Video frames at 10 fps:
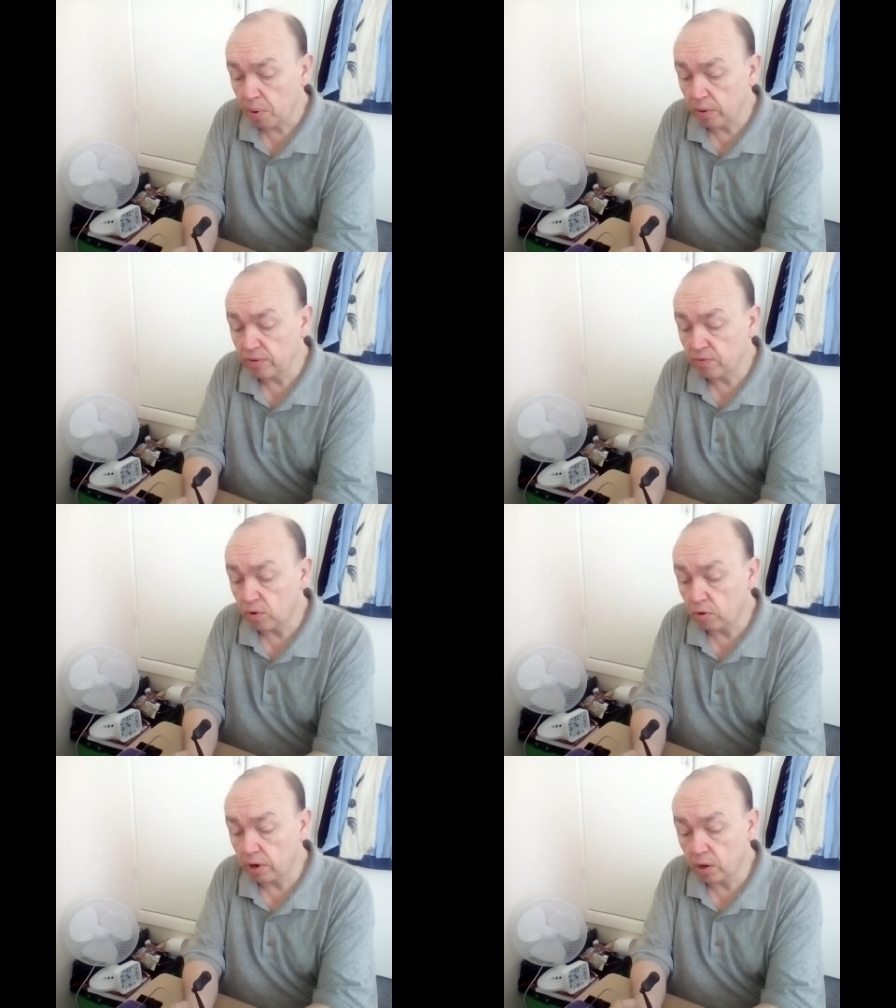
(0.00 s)

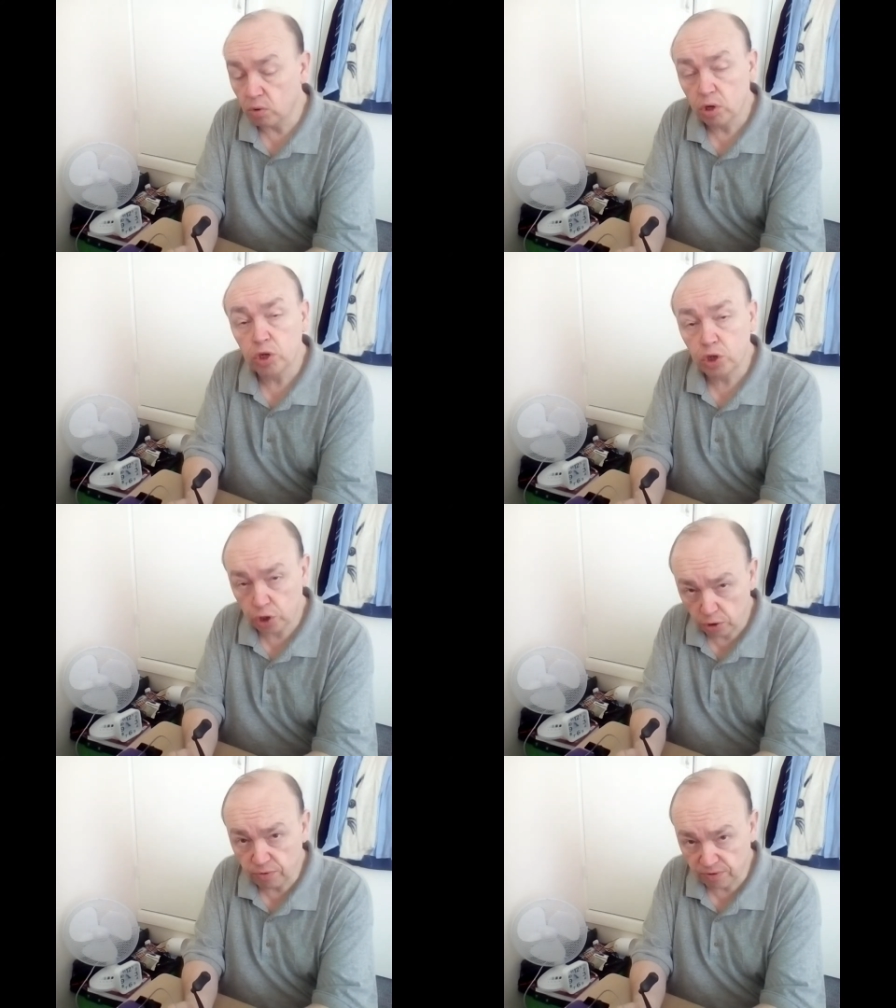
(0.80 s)
0.40,
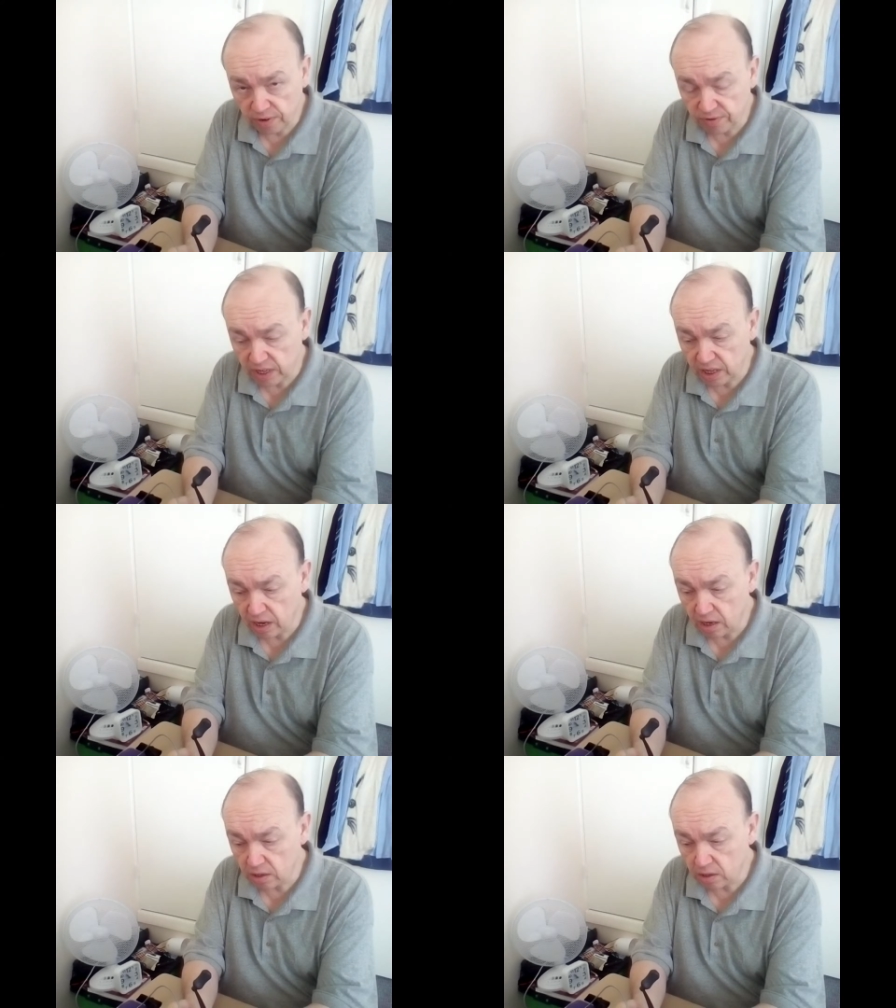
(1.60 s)
250
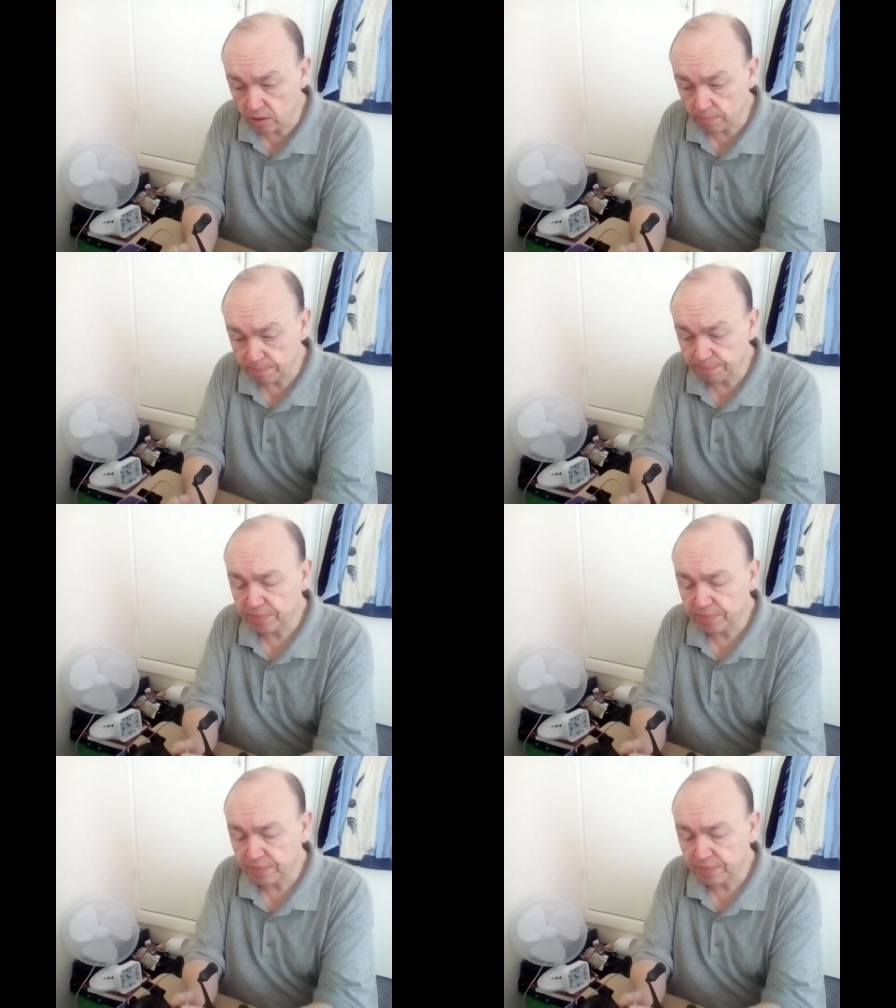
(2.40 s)
yards.